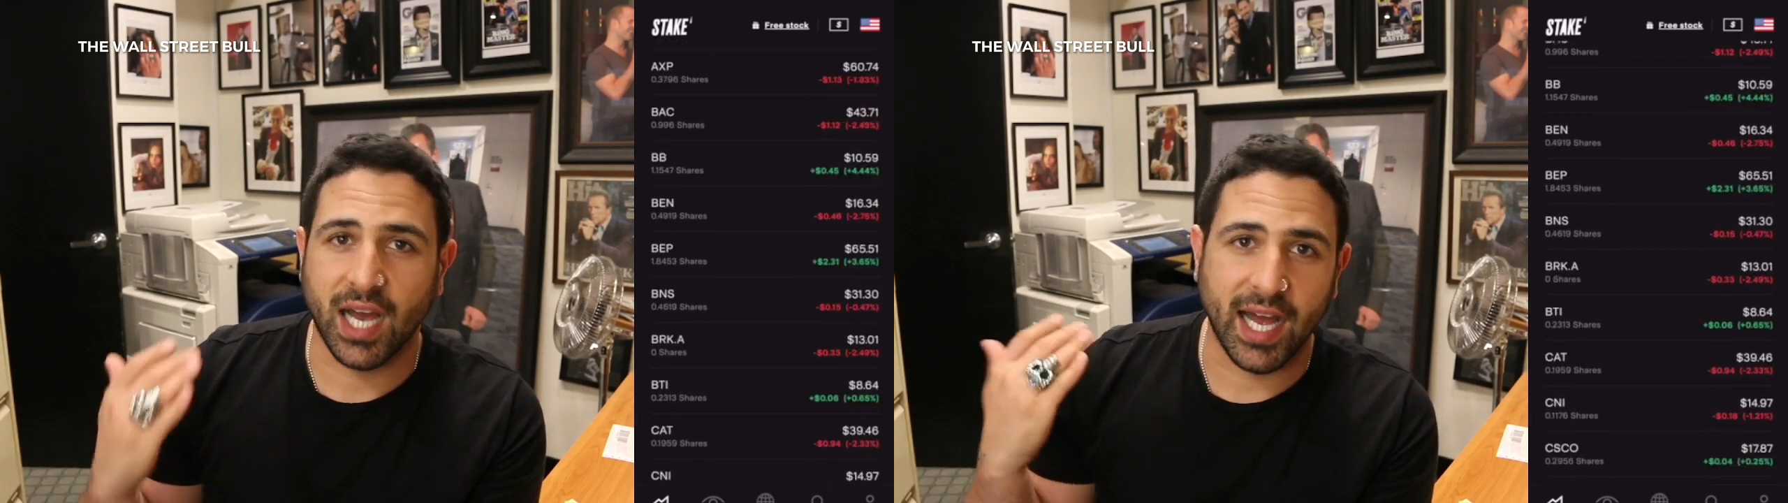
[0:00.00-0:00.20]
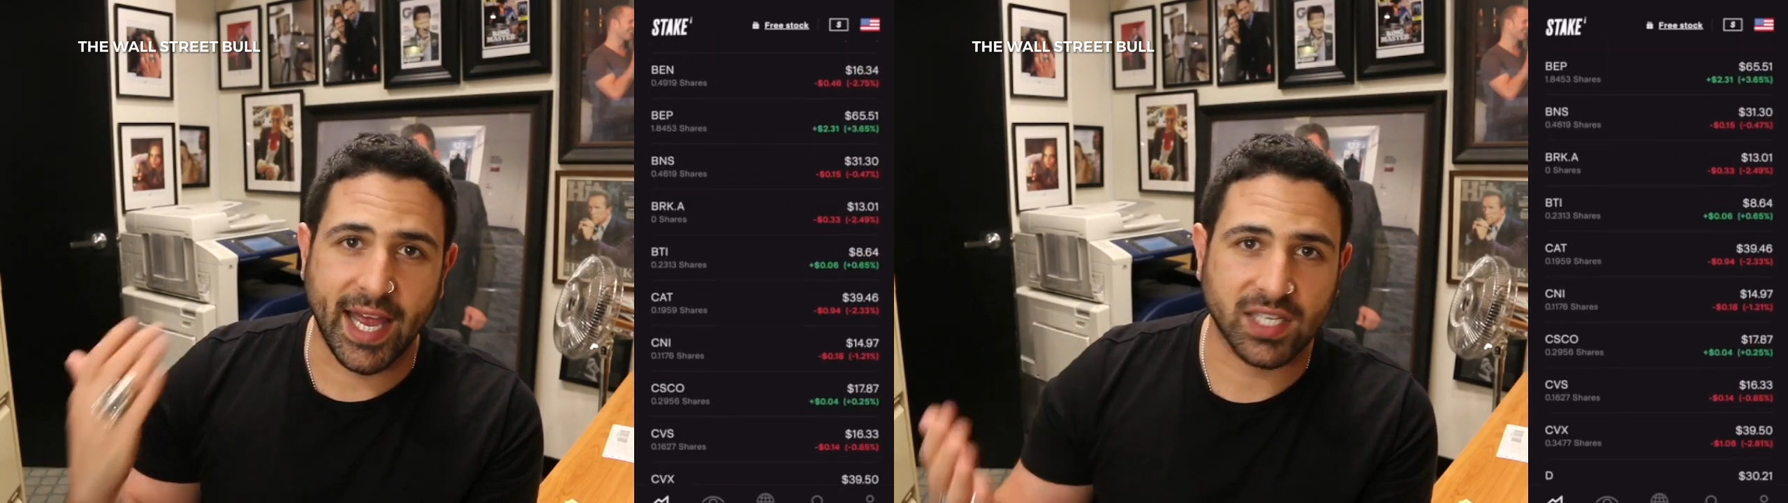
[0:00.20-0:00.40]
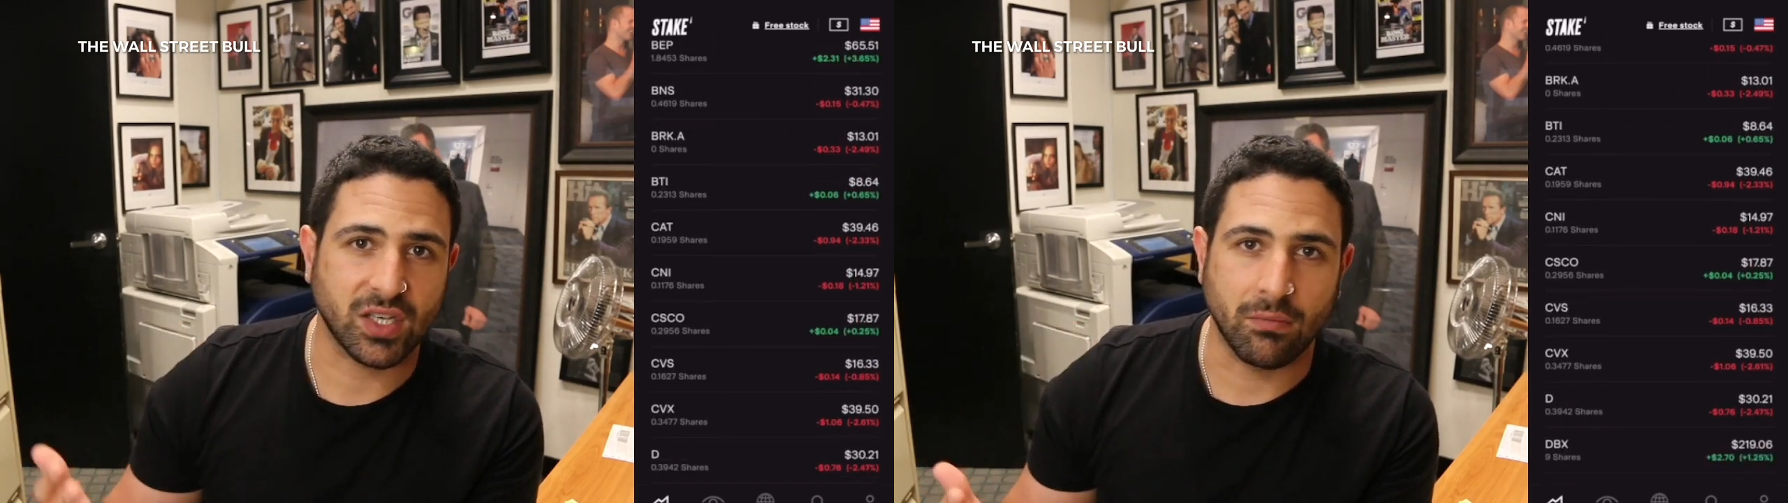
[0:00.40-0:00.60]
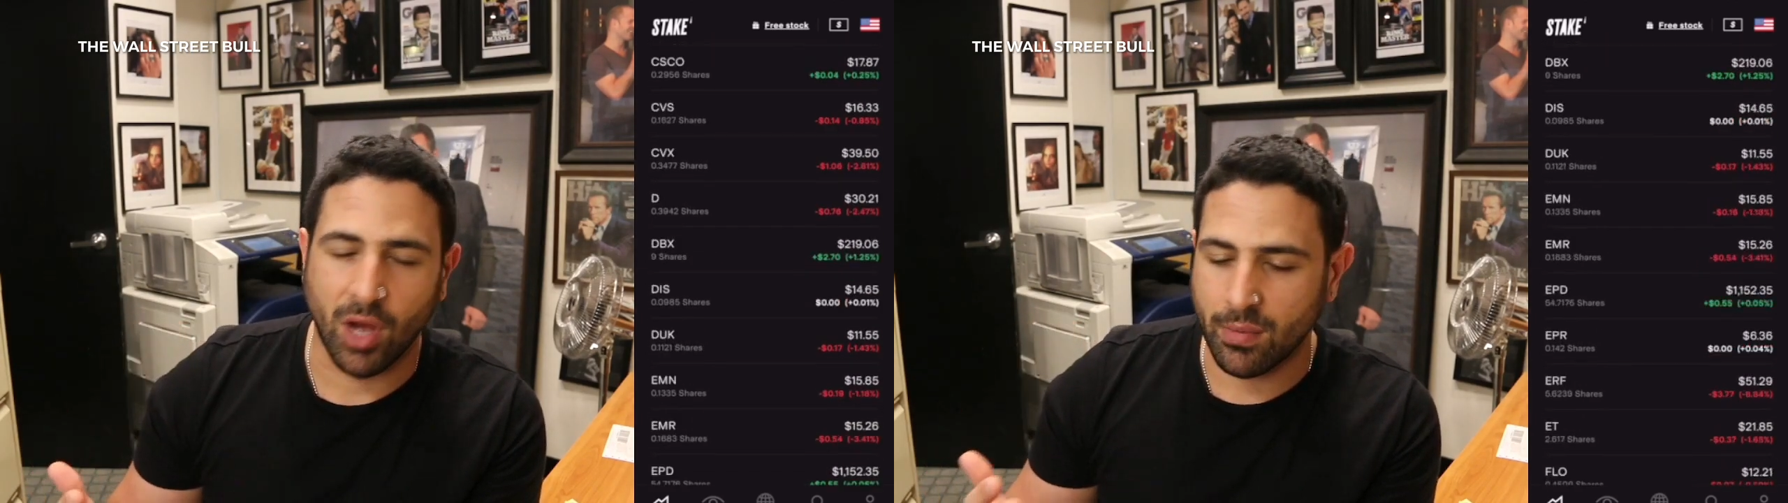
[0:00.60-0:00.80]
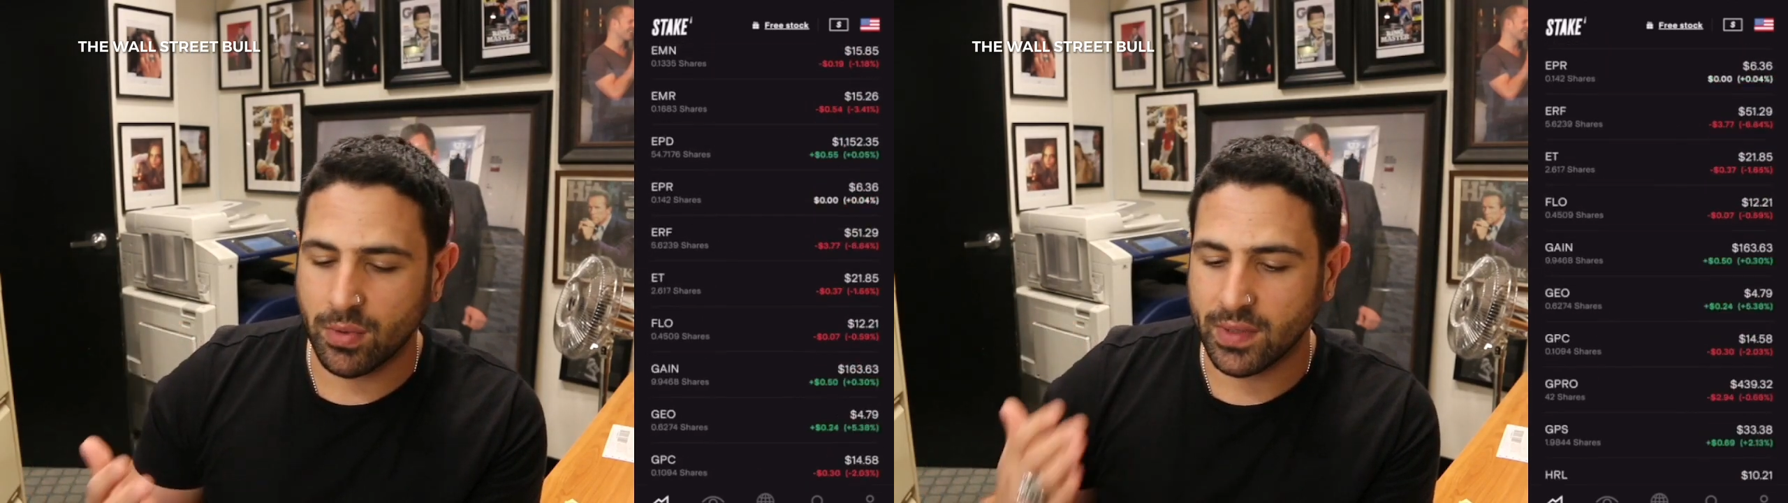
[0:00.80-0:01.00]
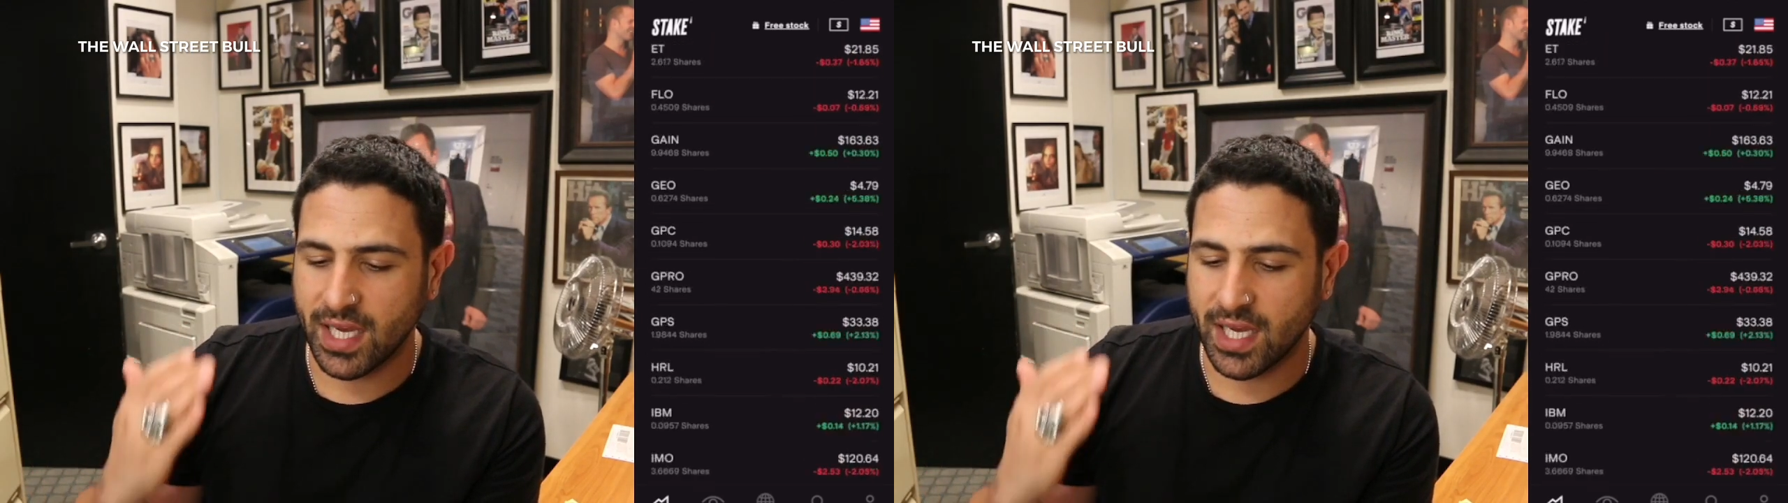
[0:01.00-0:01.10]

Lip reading: are Exxon Mobil.